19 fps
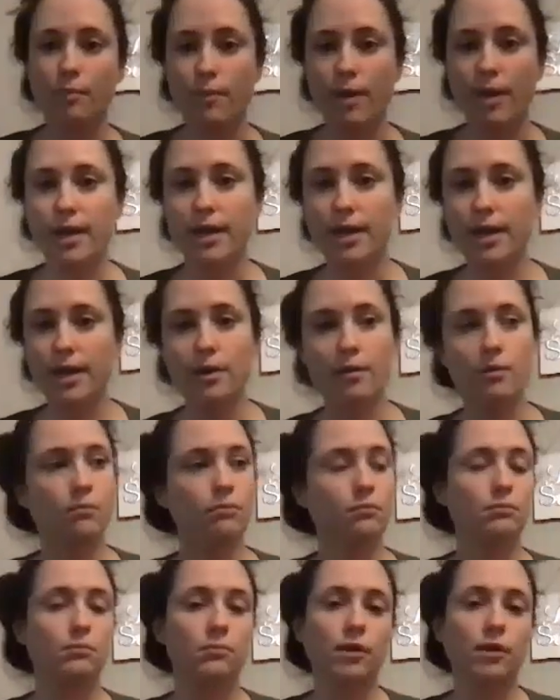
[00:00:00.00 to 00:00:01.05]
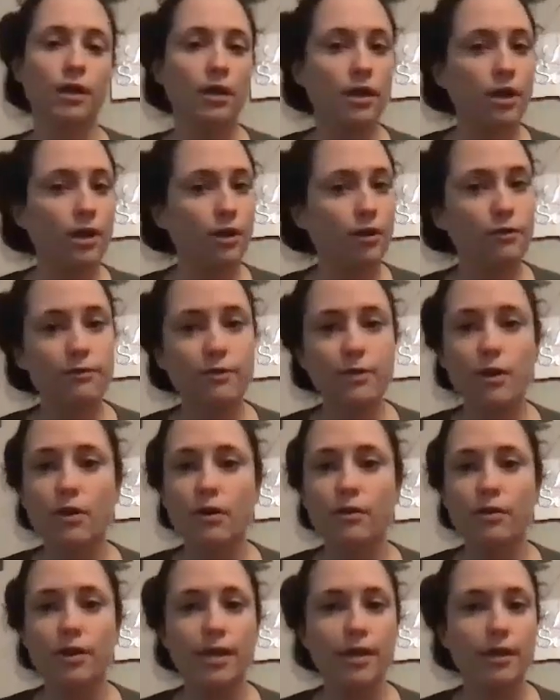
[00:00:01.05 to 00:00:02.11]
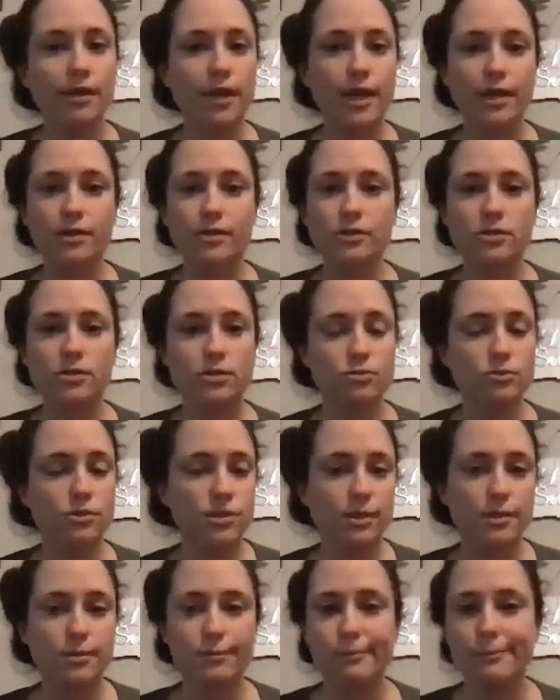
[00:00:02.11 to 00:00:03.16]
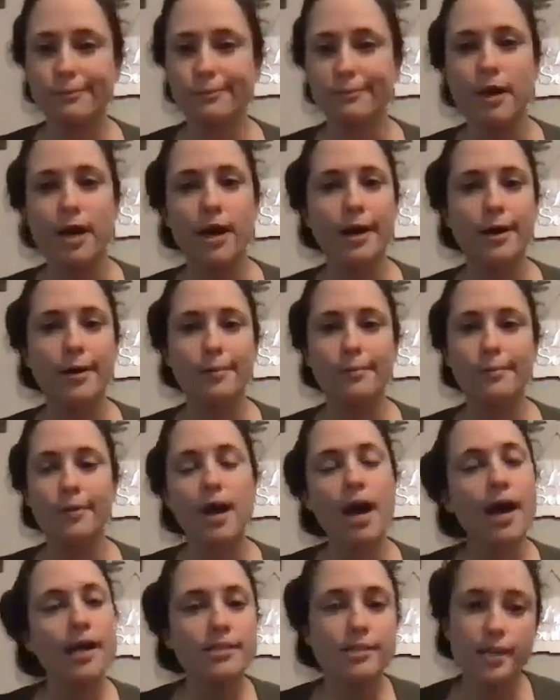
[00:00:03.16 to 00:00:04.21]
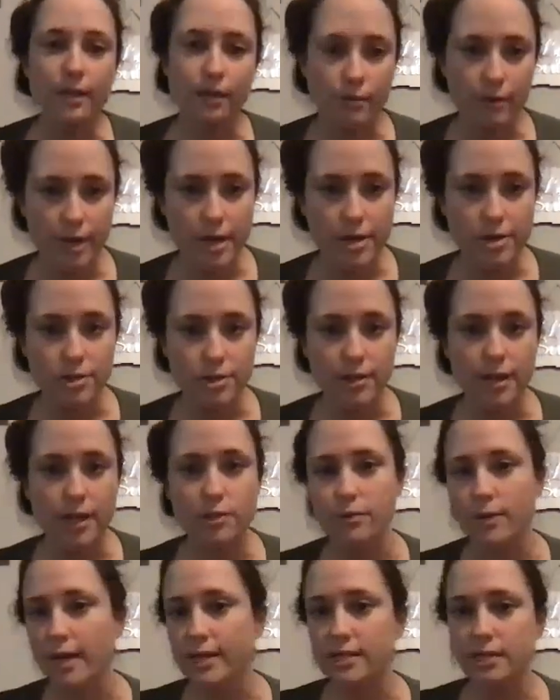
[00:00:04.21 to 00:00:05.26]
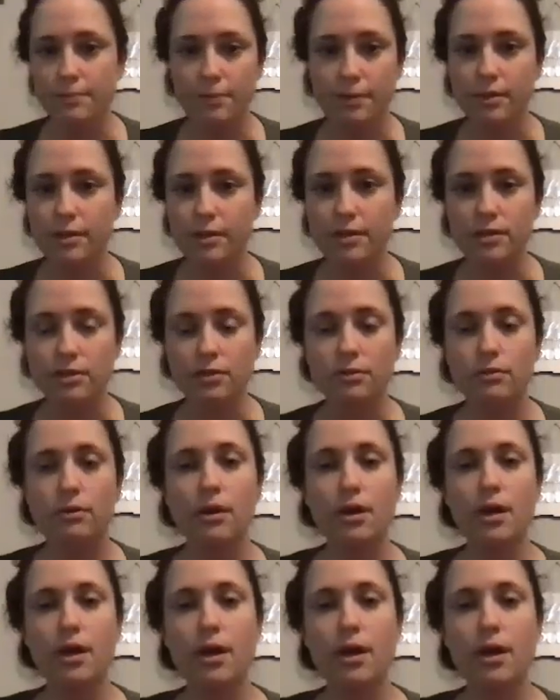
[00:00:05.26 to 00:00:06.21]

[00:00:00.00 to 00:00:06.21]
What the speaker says: making it, get on your phone and like do some content creation. That's what I typically do.